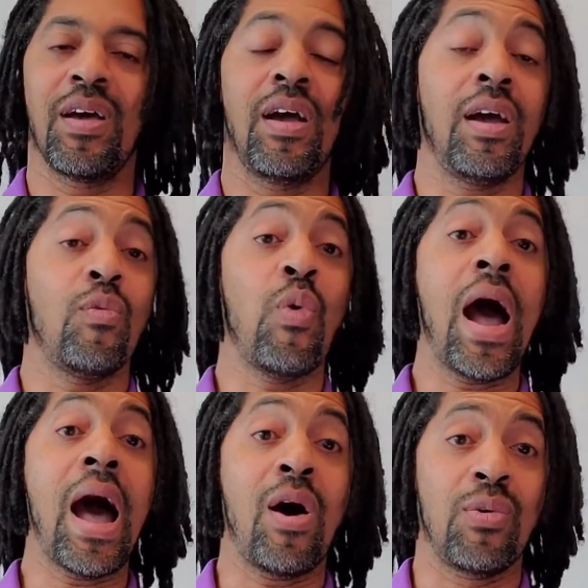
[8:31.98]

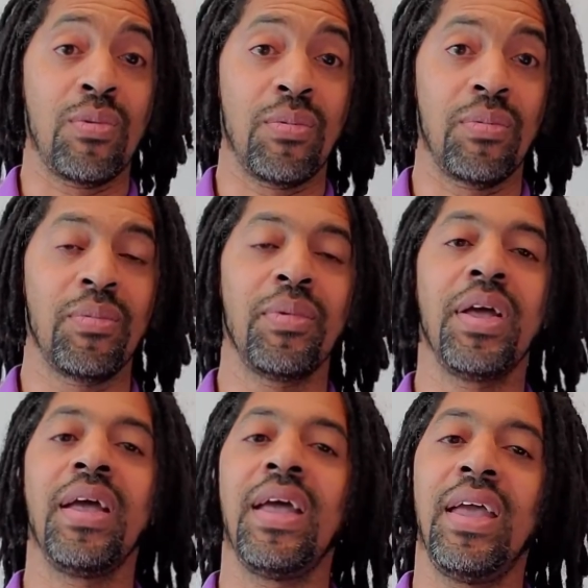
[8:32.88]
Wow.
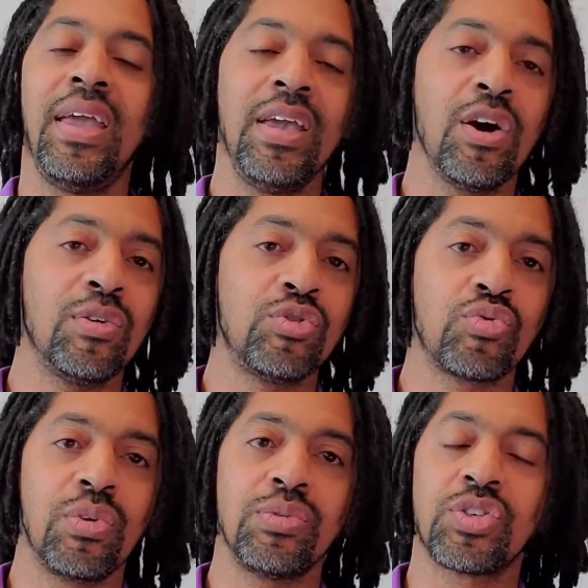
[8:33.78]
He goes
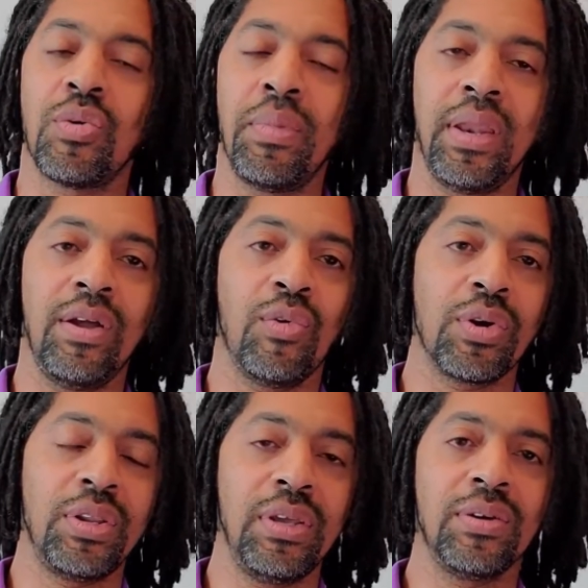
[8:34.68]
through so many
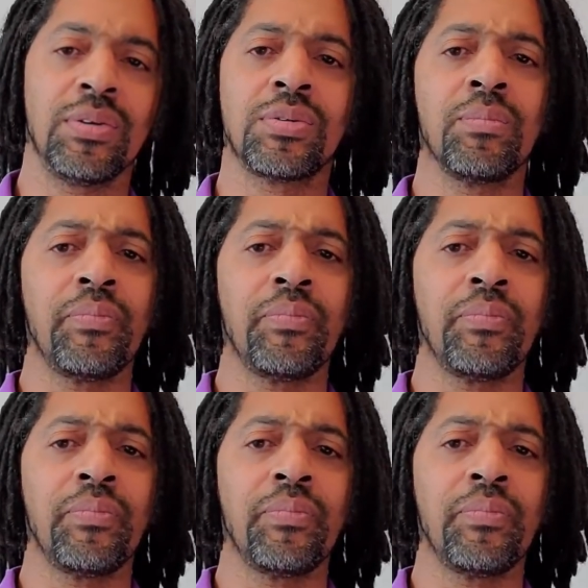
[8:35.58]
ordeals.